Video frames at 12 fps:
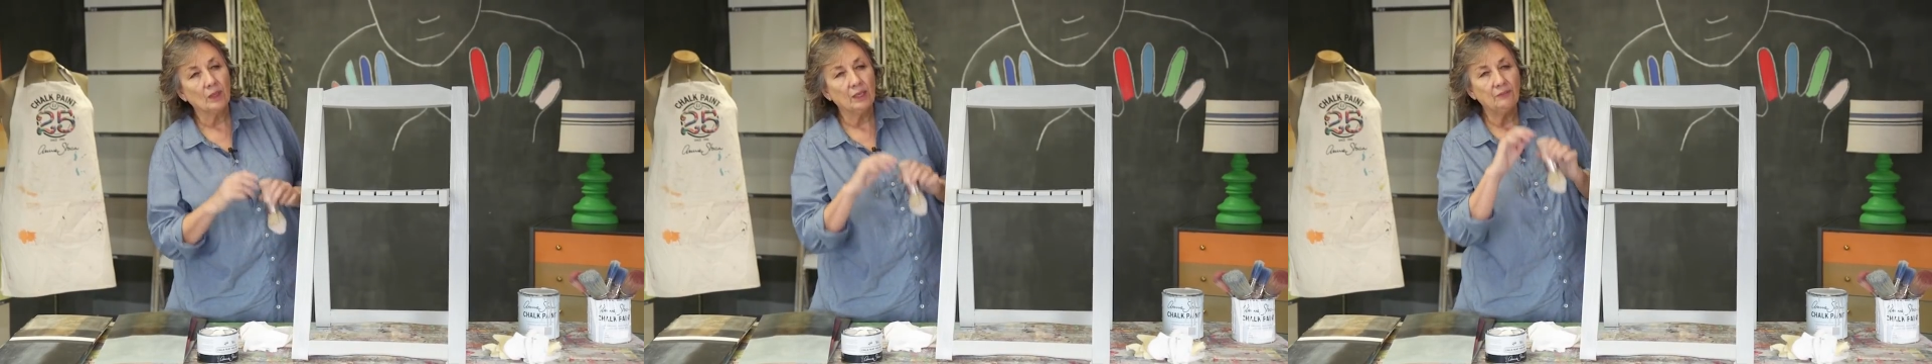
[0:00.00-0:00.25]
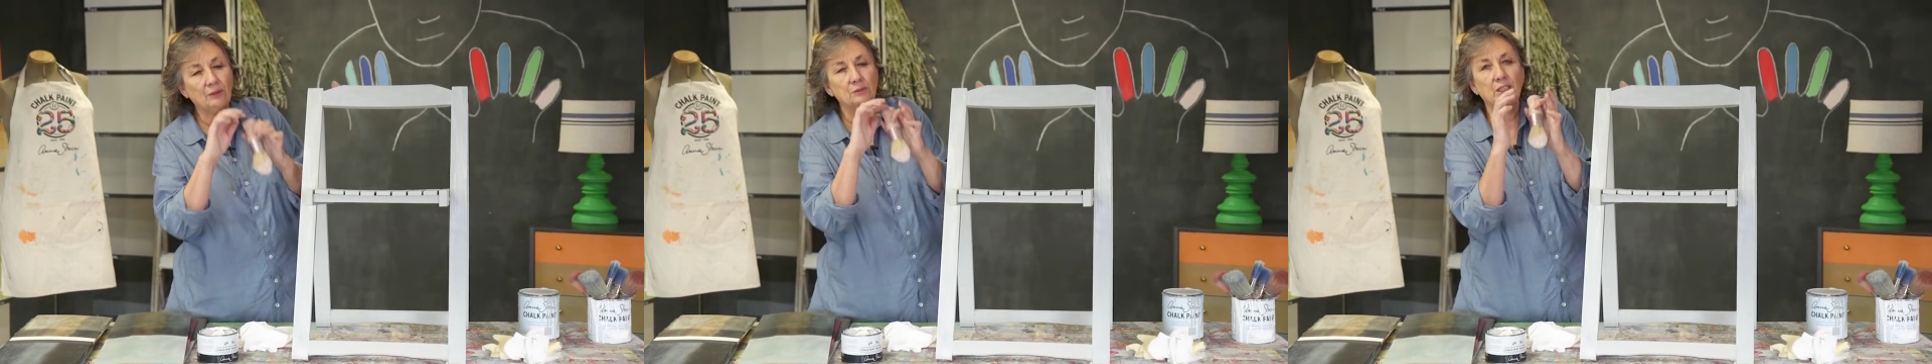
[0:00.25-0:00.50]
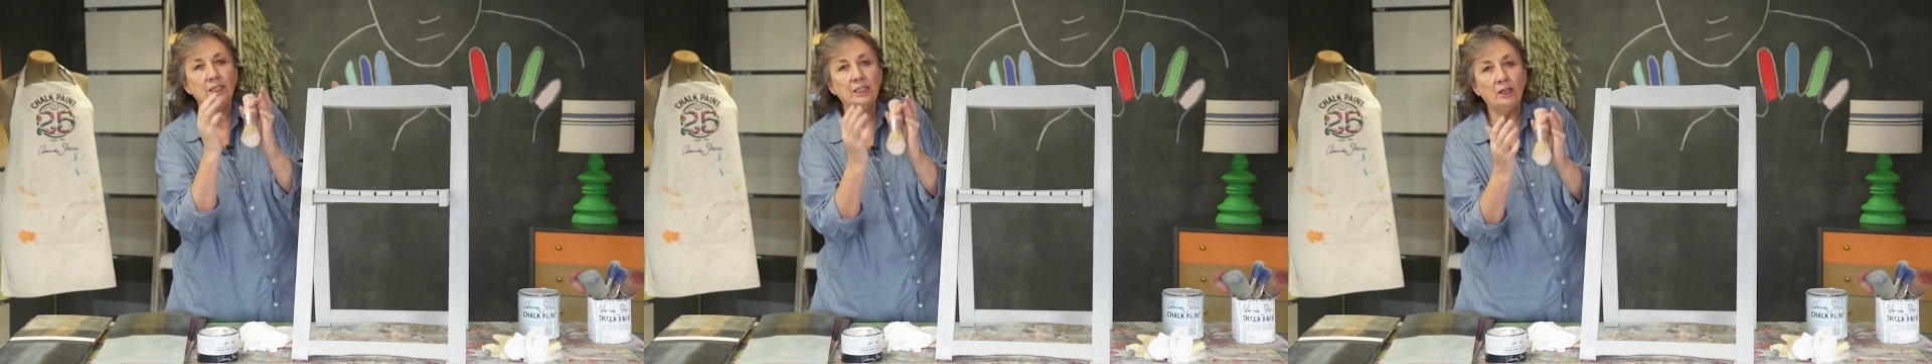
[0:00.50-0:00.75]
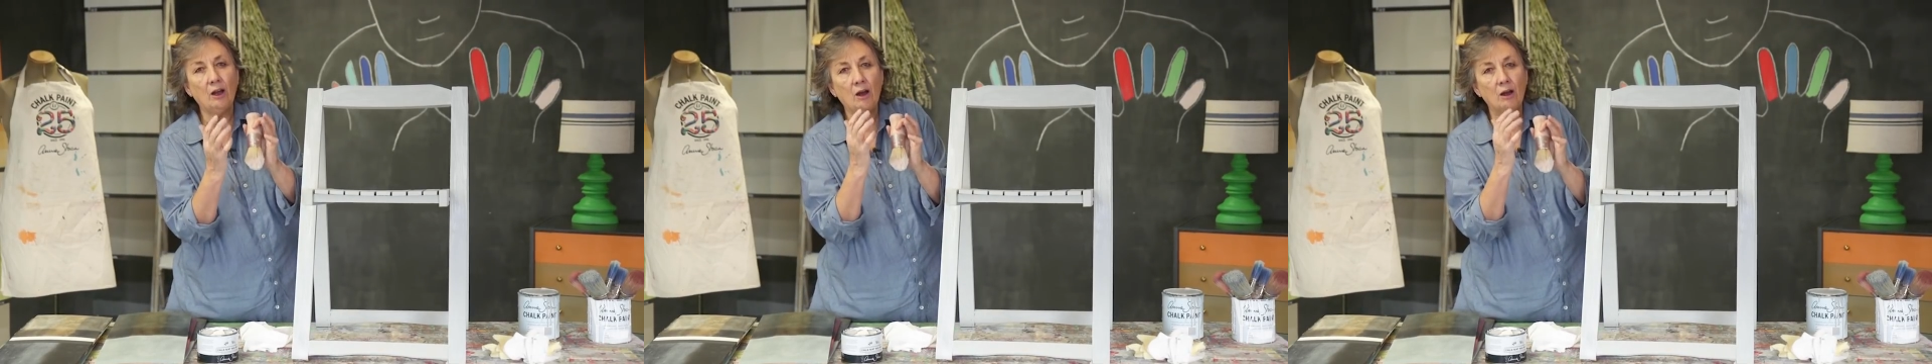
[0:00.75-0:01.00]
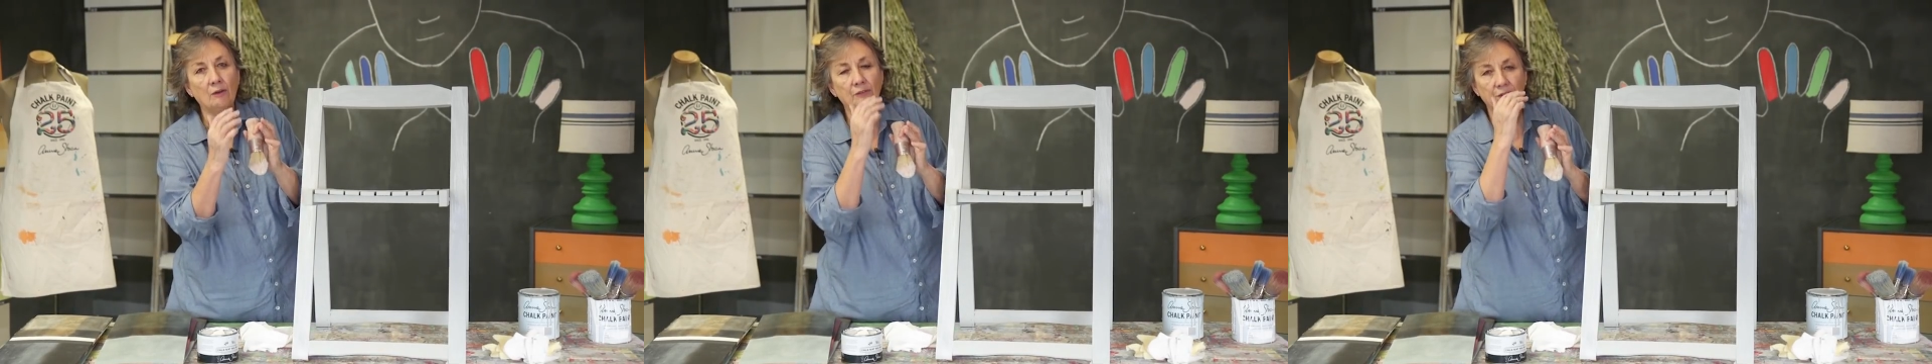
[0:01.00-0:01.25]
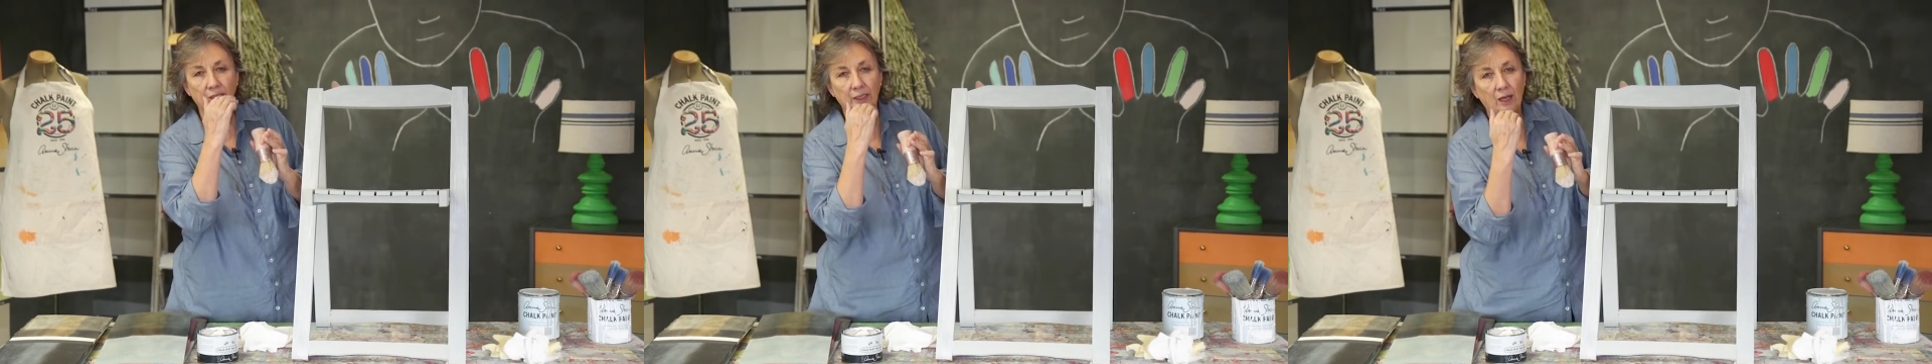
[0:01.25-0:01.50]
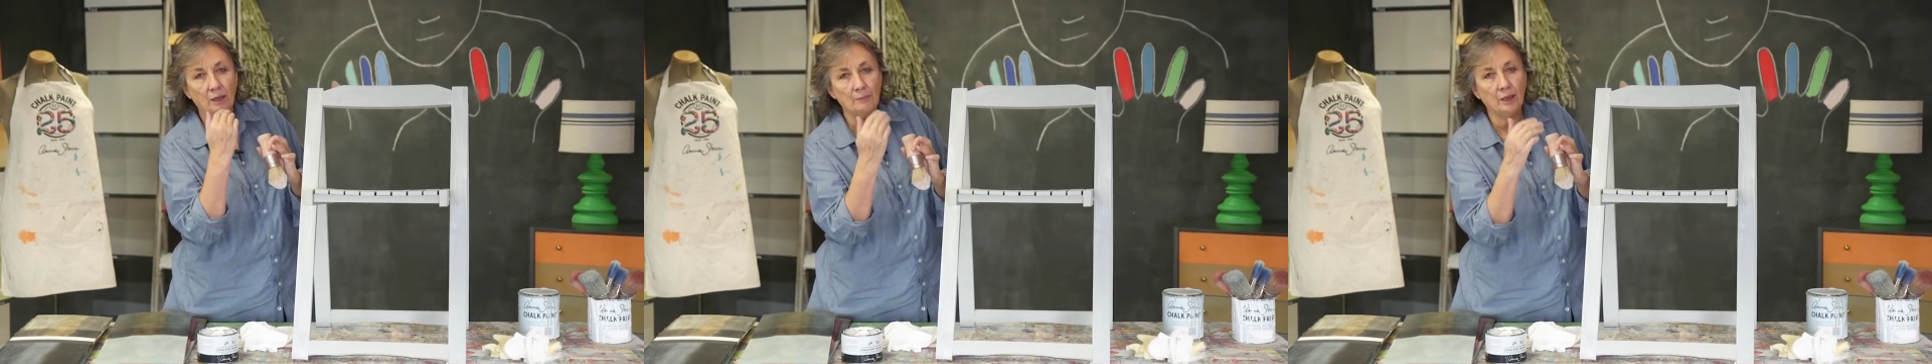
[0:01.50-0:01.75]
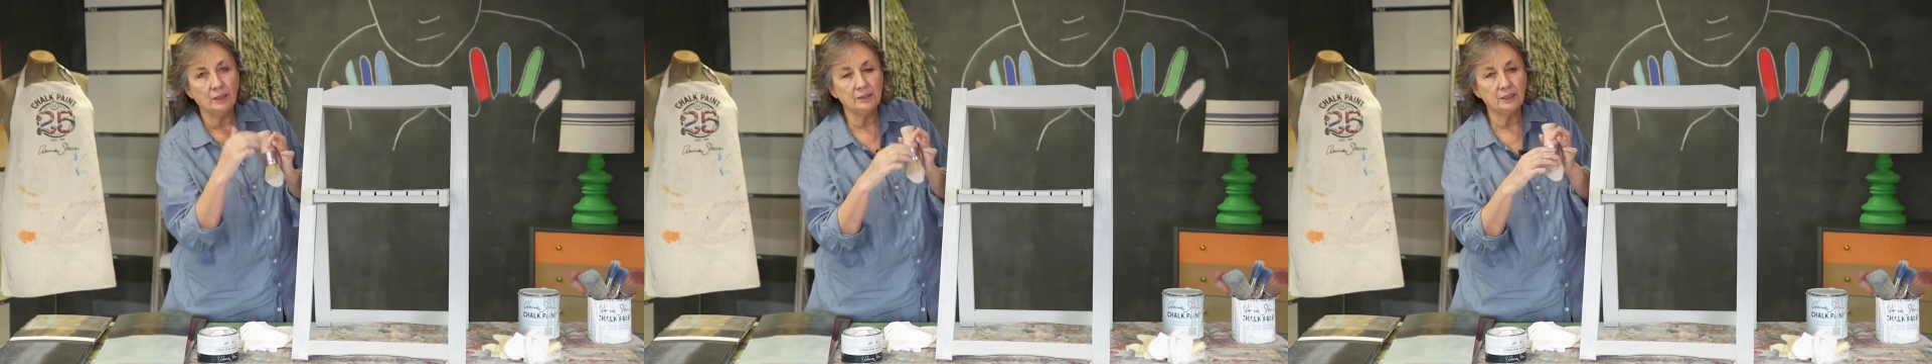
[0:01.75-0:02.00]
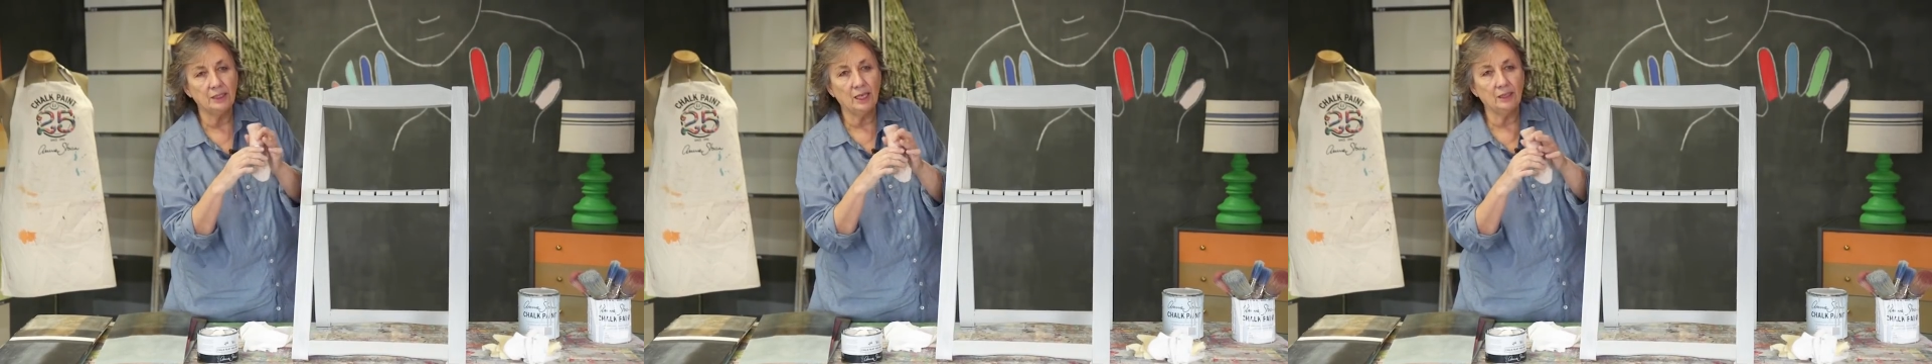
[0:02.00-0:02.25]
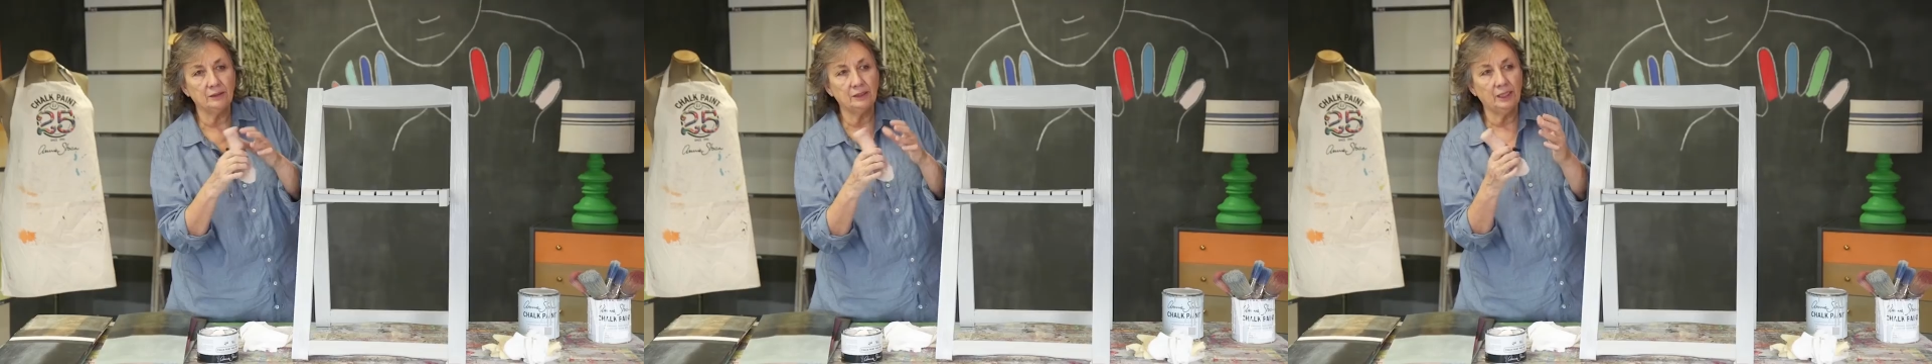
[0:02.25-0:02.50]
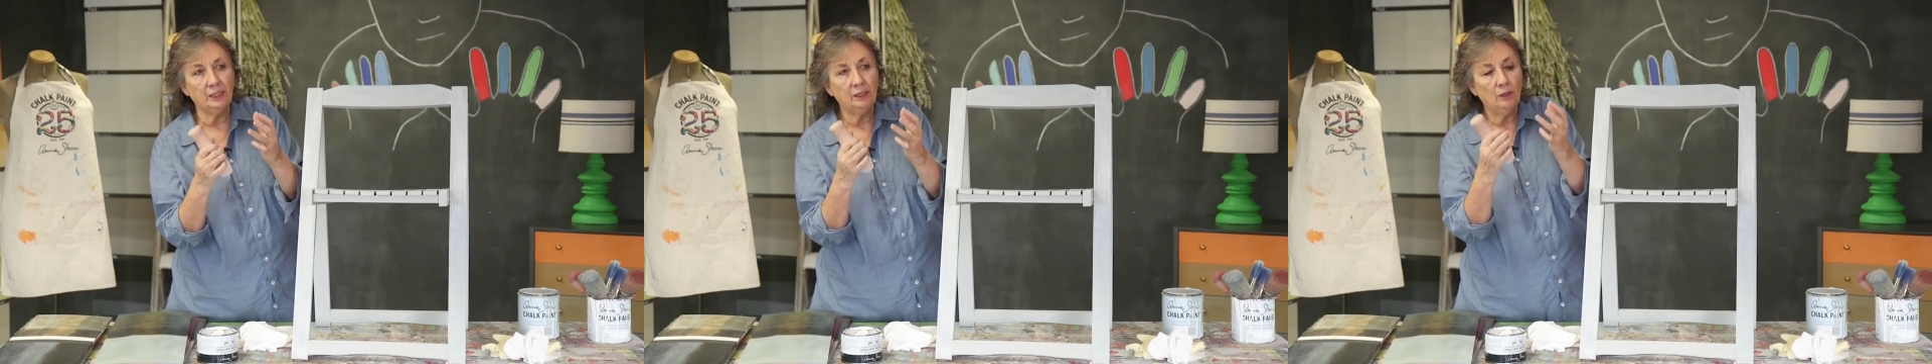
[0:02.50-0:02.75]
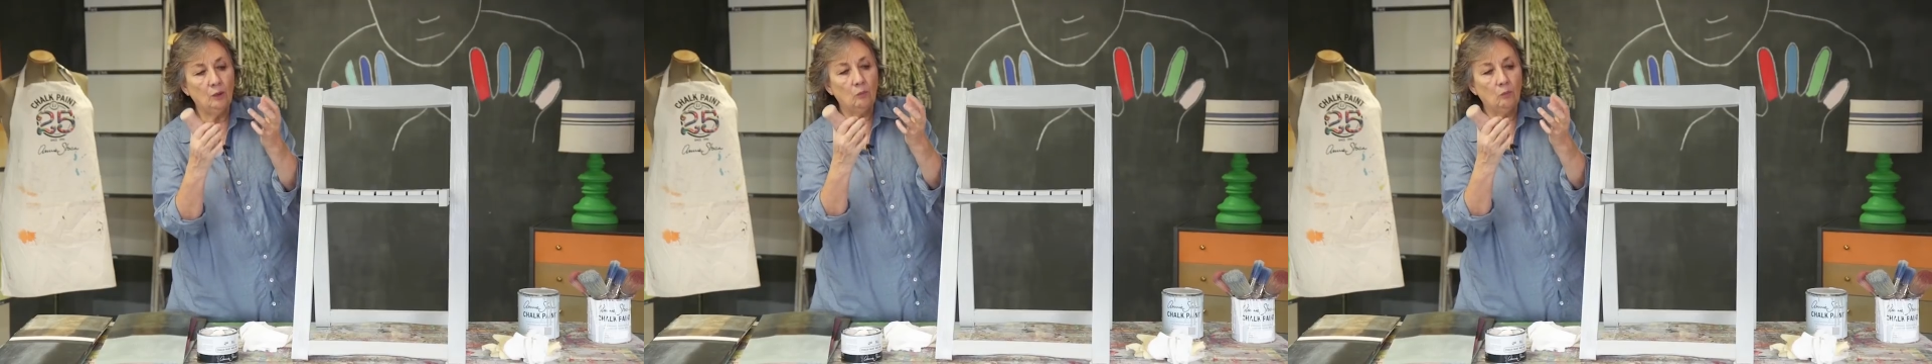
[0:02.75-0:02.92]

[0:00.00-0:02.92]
If there was any carving, I might allow the